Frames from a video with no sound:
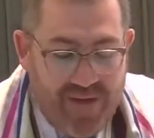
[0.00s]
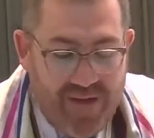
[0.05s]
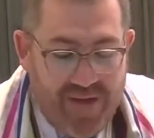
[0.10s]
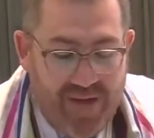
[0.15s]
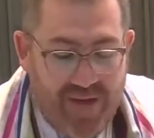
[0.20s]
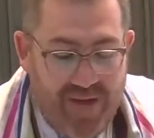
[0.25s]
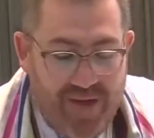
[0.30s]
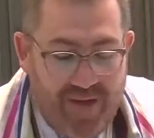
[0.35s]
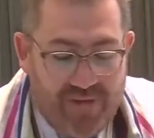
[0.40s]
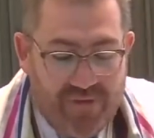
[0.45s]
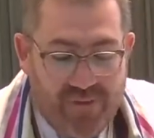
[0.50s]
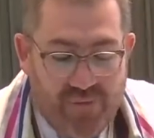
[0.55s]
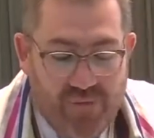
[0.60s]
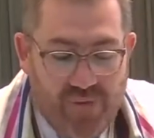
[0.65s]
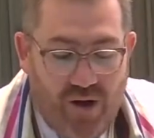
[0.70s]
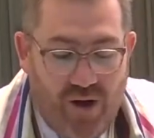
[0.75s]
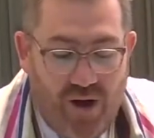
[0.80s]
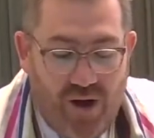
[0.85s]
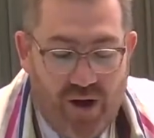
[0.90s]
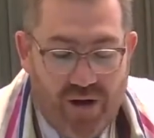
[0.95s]
And through
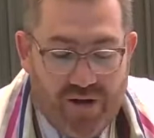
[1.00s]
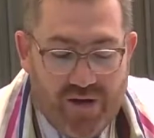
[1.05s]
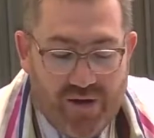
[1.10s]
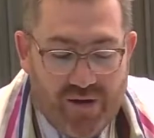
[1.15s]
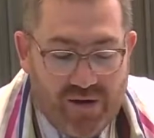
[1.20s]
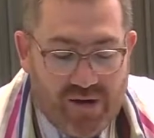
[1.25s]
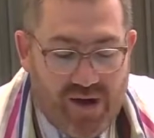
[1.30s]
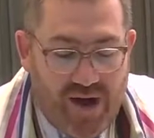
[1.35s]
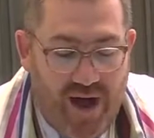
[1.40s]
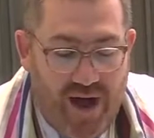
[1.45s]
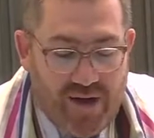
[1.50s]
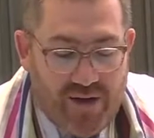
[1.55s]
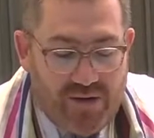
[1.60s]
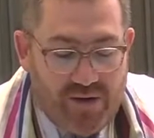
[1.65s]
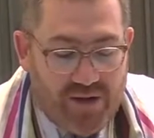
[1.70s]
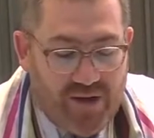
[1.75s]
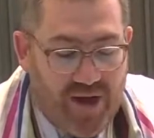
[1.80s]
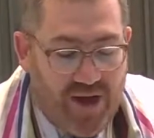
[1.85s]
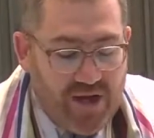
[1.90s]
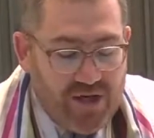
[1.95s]
all your
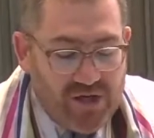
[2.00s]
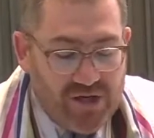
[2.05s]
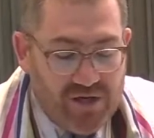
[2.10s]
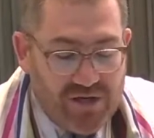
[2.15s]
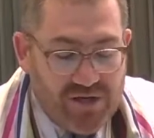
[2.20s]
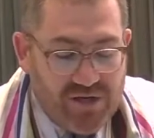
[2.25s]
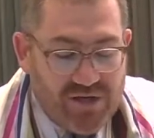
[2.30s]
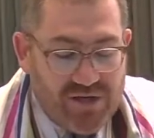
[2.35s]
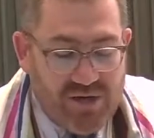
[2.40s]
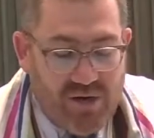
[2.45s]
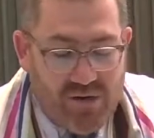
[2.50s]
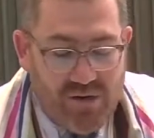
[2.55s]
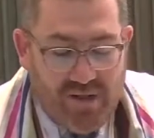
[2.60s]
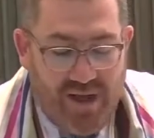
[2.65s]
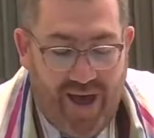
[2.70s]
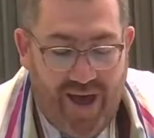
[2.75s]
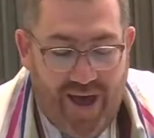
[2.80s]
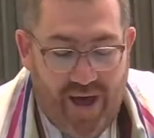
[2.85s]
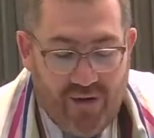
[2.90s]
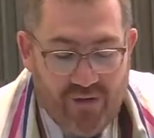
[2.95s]
congregations so
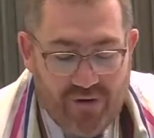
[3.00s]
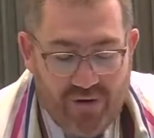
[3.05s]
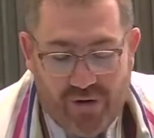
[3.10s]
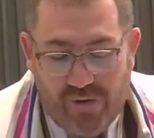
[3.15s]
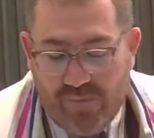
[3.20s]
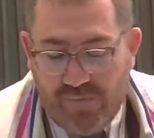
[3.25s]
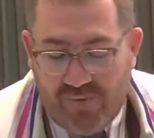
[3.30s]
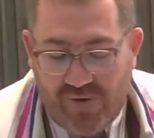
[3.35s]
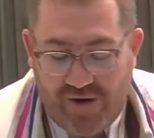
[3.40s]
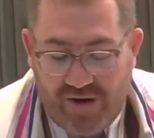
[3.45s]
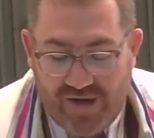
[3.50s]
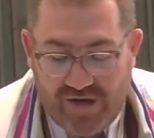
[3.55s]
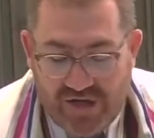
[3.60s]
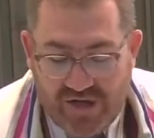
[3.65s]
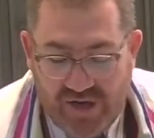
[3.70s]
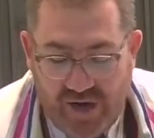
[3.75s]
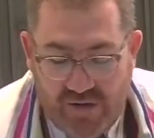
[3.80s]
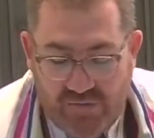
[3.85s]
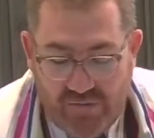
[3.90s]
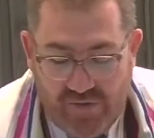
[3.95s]
loud your praise
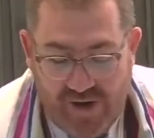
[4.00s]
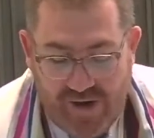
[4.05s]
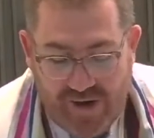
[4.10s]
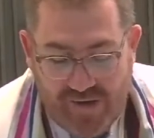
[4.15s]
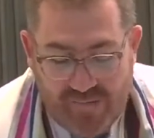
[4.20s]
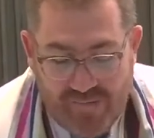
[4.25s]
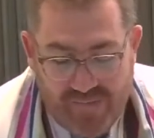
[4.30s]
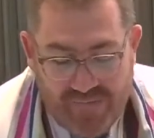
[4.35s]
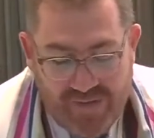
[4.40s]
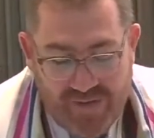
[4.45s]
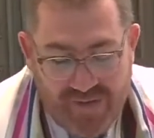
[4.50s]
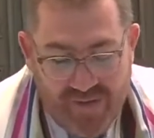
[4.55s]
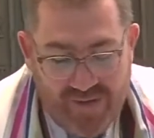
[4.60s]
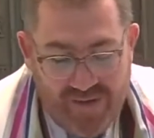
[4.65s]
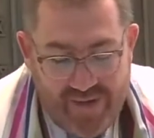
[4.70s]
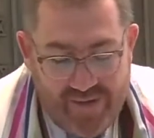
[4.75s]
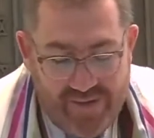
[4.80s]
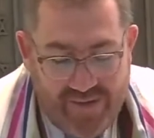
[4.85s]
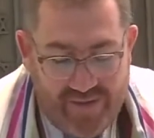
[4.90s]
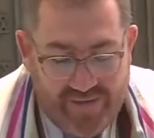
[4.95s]
shall ring,
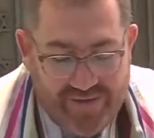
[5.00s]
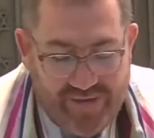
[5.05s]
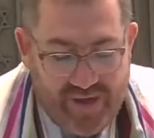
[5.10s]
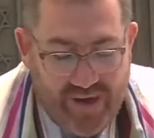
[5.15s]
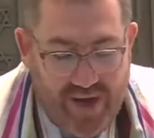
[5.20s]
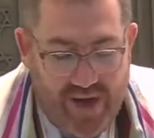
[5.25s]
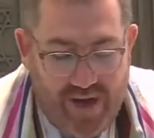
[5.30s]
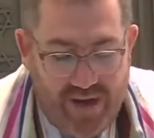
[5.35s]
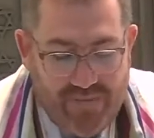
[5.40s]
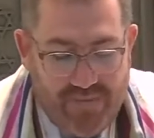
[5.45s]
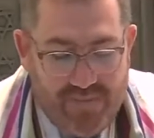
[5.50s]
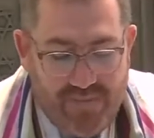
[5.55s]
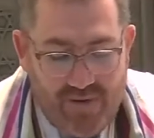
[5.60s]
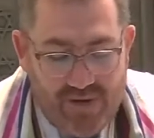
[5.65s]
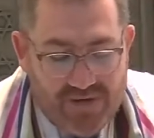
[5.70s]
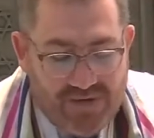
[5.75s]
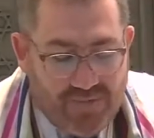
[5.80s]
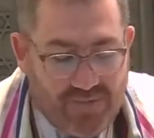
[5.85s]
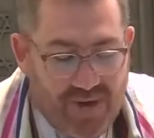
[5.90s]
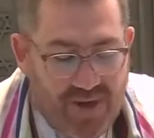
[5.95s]
that the
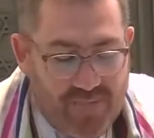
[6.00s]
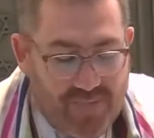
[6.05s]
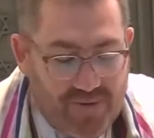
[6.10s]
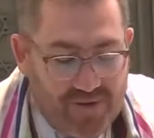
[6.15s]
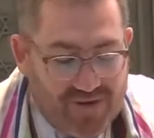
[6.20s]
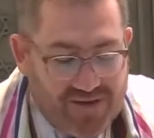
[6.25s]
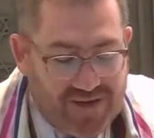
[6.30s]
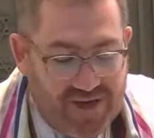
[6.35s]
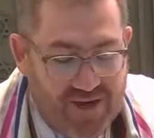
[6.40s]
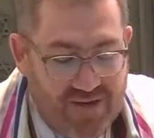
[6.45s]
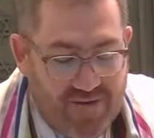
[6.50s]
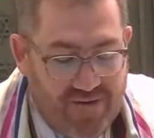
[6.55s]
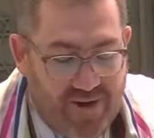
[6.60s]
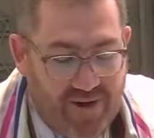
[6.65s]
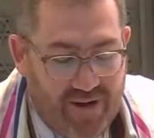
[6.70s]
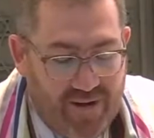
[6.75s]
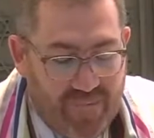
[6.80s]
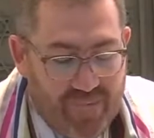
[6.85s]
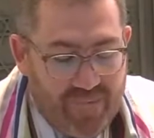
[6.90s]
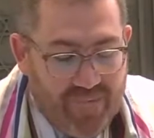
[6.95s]
utmost peoples
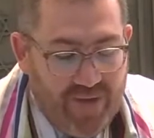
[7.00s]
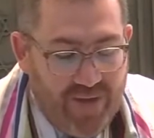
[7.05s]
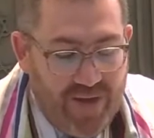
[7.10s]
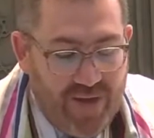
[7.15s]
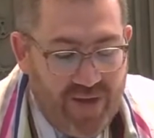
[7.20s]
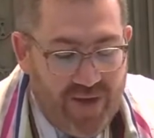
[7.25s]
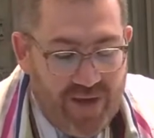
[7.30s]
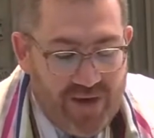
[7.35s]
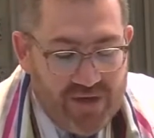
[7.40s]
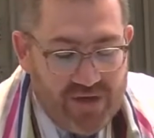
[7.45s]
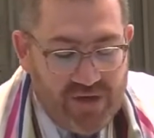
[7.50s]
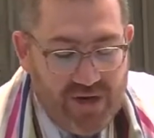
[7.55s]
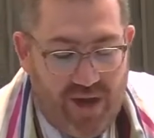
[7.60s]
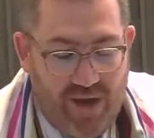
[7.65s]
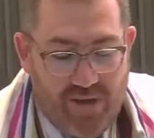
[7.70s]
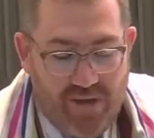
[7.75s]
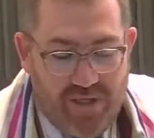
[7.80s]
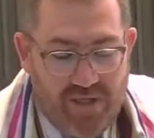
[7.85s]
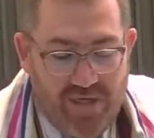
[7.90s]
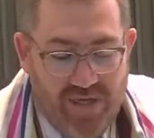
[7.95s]
hearing
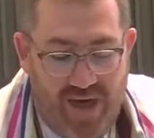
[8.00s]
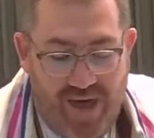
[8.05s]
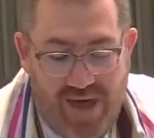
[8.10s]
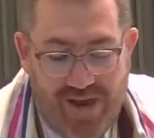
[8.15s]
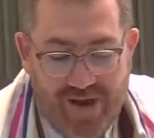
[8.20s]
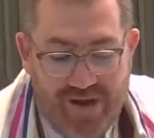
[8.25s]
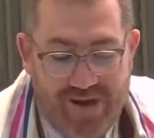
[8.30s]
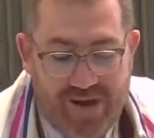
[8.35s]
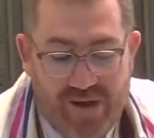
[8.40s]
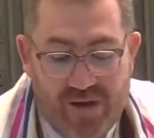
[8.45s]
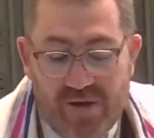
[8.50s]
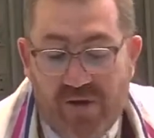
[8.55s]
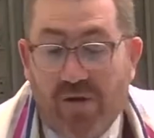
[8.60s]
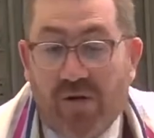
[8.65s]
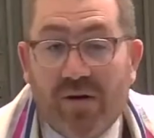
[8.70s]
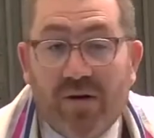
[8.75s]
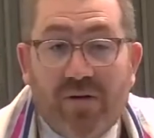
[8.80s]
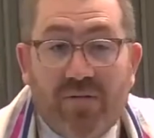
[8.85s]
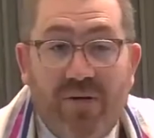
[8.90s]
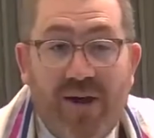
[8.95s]
shall then
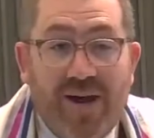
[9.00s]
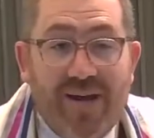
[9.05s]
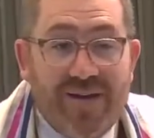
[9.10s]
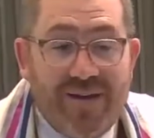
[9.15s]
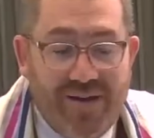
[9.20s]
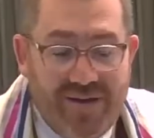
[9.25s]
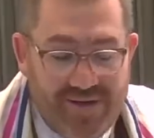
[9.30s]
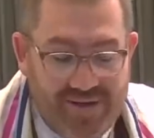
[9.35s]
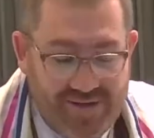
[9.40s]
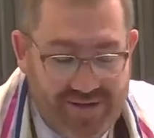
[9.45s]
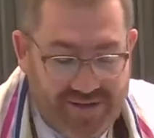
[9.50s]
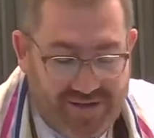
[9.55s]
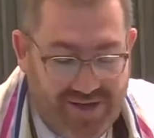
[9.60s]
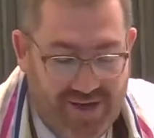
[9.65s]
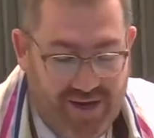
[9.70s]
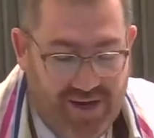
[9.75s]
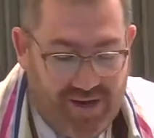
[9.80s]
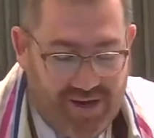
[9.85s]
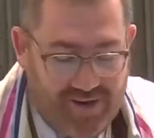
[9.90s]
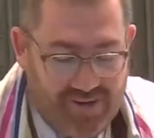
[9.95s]
your greatness
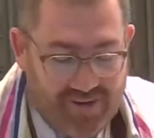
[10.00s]
sing.